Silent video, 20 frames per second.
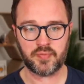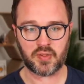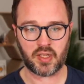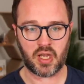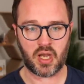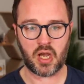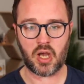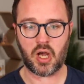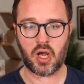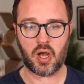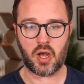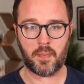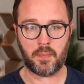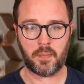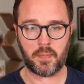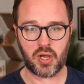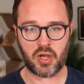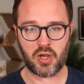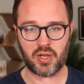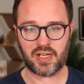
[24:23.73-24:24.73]
are
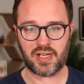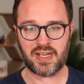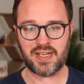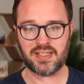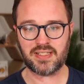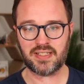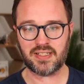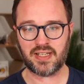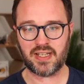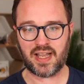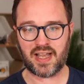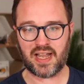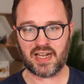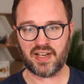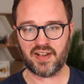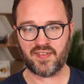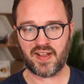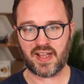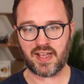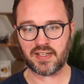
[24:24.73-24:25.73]
Barclays,
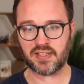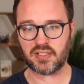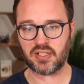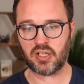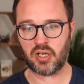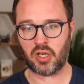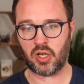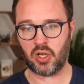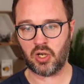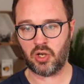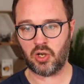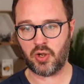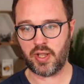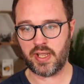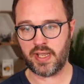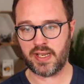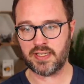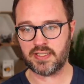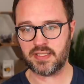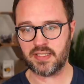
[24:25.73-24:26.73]
Halifax,
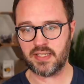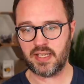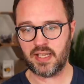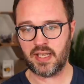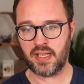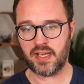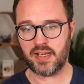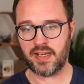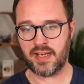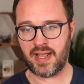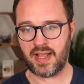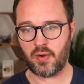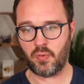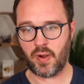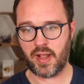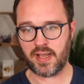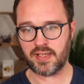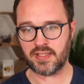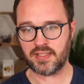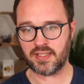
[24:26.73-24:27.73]
Lloyds,
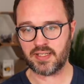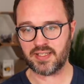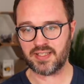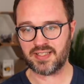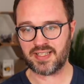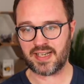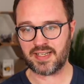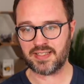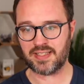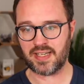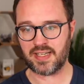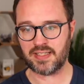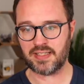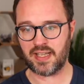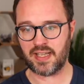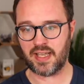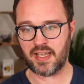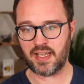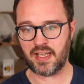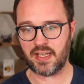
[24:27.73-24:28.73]
NatWest,
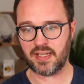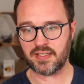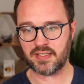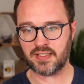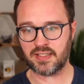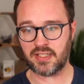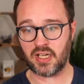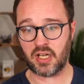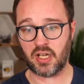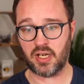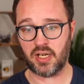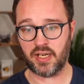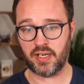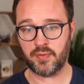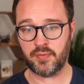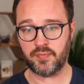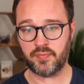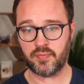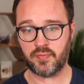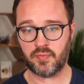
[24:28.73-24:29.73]
Santander, Starling.
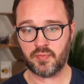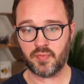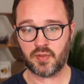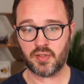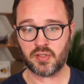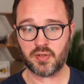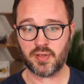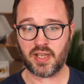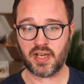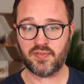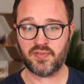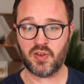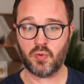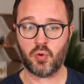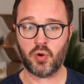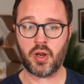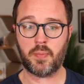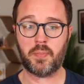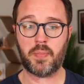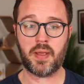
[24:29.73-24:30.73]
So again, if you
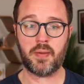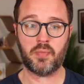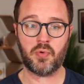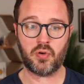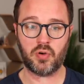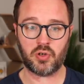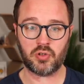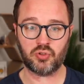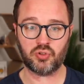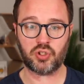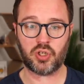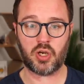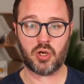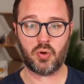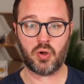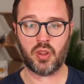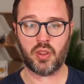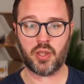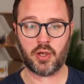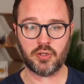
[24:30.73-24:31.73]
want a bit more
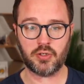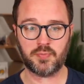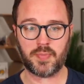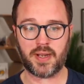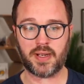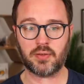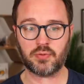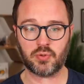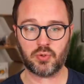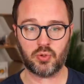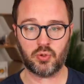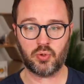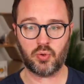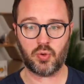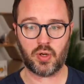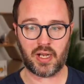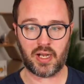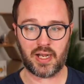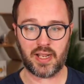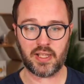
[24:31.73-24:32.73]
control, those banks will all
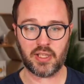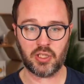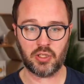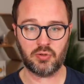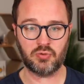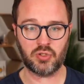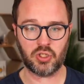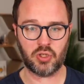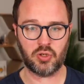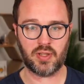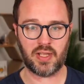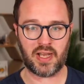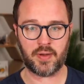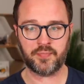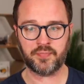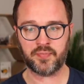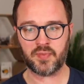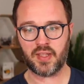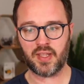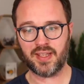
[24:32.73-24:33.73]
let you do that.
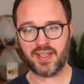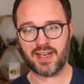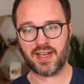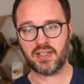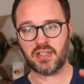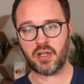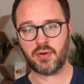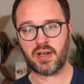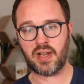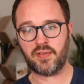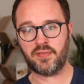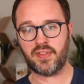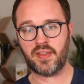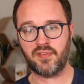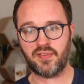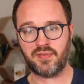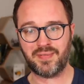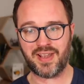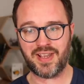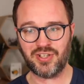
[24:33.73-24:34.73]
Again, I don't have the
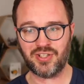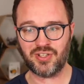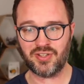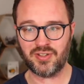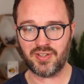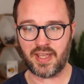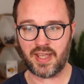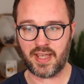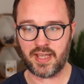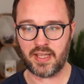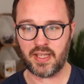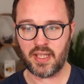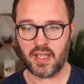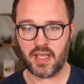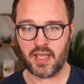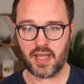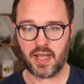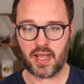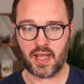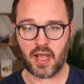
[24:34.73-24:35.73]
information there
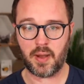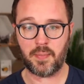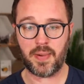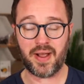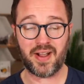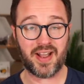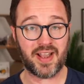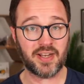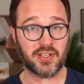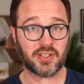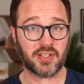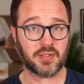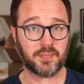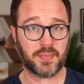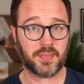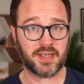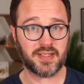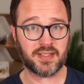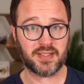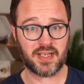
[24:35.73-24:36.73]
uh, about
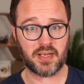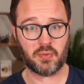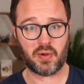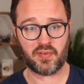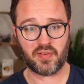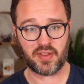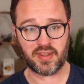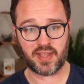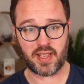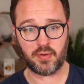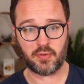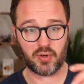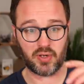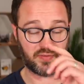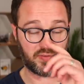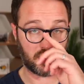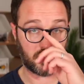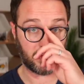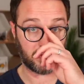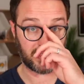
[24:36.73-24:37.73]
HSBC, whether they will give
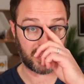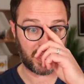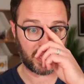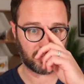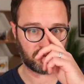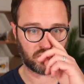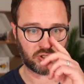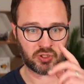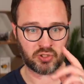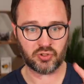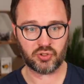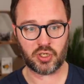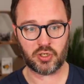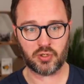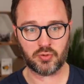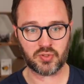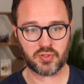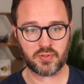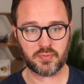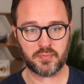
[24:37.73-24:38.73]
you those extra
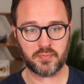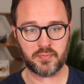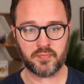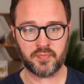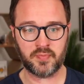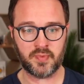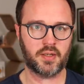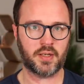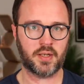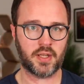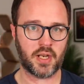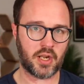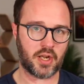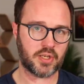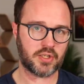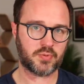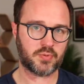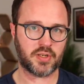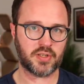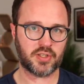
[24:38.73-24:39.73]
controls. Now, the
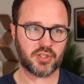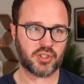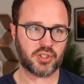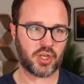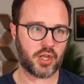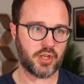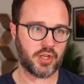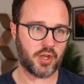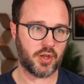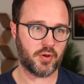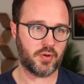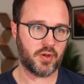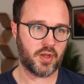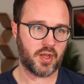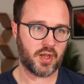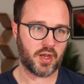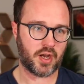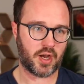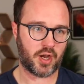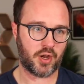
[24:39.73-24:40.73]
last one to show you
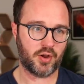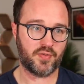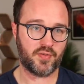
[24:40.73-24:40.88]
over